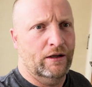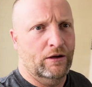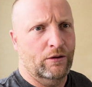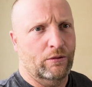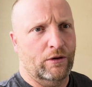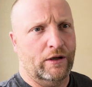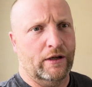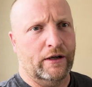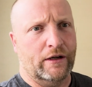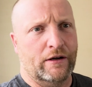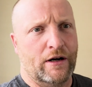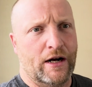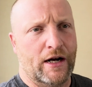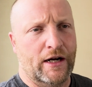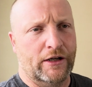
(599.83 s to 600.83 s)
we're gonna
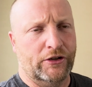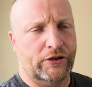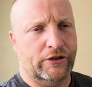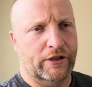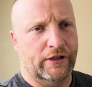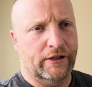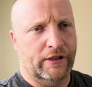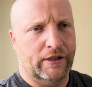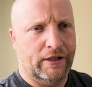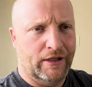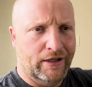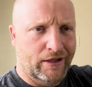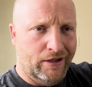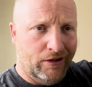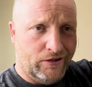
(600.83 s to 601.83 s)
crash.
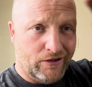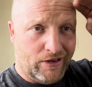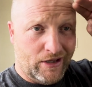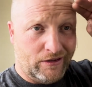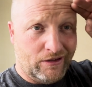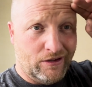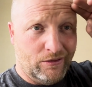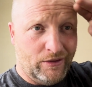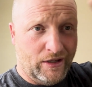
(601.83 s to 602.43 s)
So that's all we